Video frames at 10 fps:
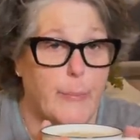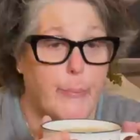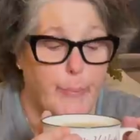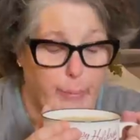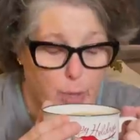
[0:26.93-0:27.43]

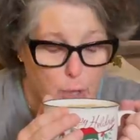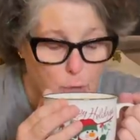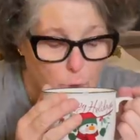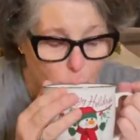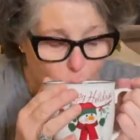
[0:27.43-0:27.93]

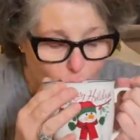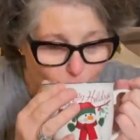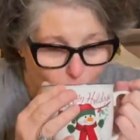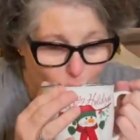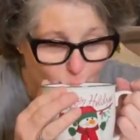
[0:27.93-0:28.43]

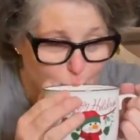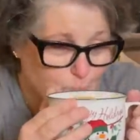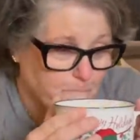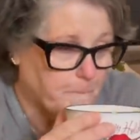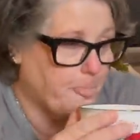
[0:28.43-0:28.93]

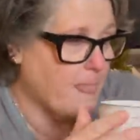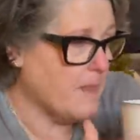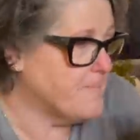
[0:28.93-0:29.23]
[no speech]